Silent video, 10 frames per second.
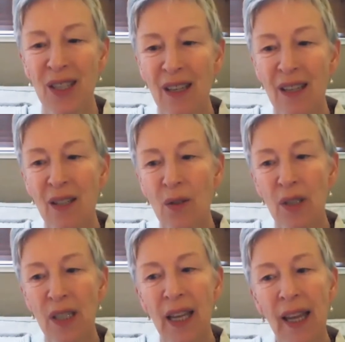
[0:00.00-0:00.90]
So
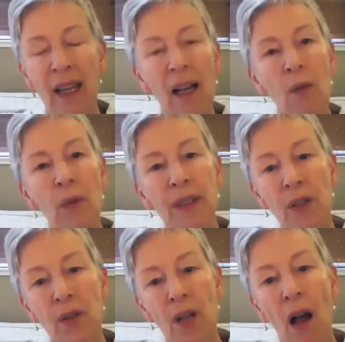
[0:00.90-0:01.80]
today I want to
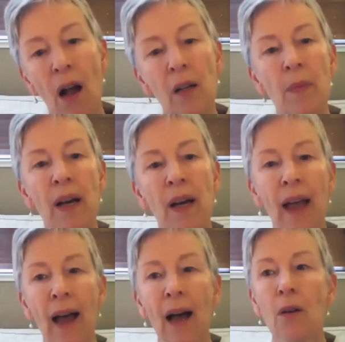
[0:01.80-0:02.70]
talk about
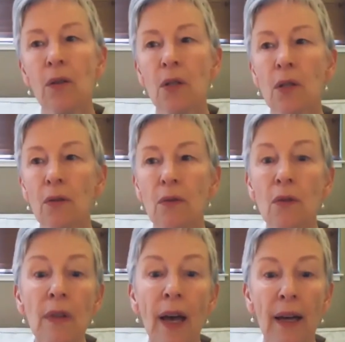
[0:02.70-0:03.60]
how to
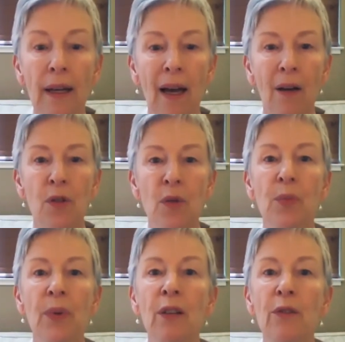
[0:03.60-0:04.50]
do that, how to
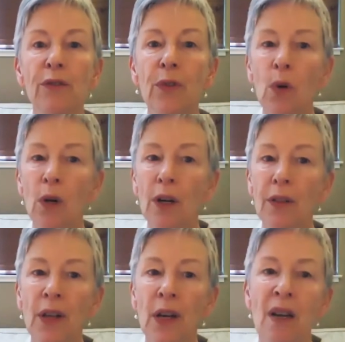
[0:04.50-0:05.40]
bring
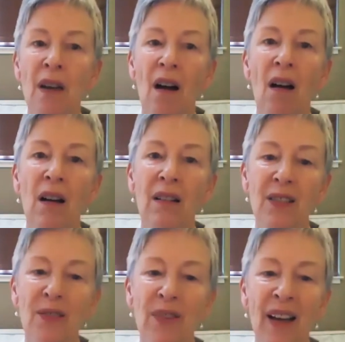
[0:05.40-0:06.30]
forth our
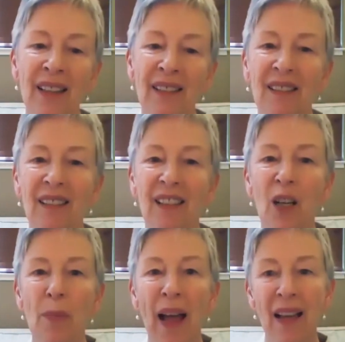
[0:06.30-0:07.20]
divine
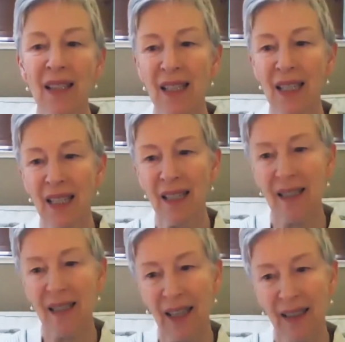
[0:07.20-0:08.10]
capacities
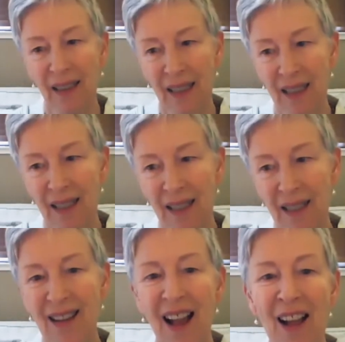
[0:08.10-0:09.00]
at this
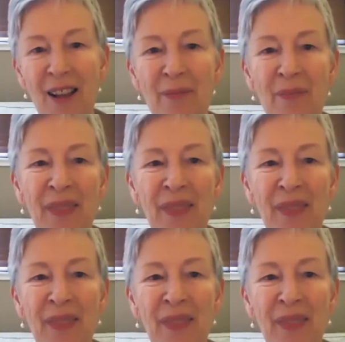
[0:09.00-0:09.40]
time.